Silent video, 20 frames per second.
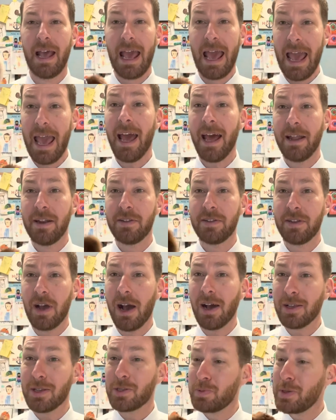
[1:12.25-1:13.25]
And
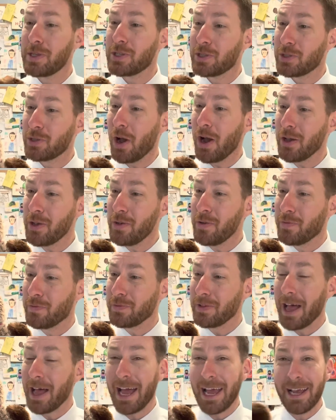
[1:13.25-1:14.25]
Douglas, we saw you
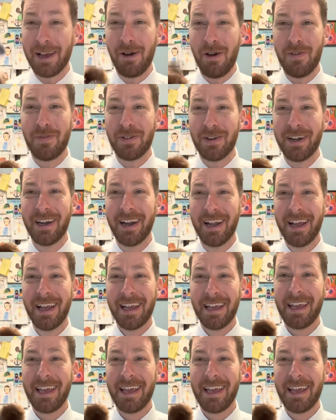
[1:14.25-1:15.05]
flying over.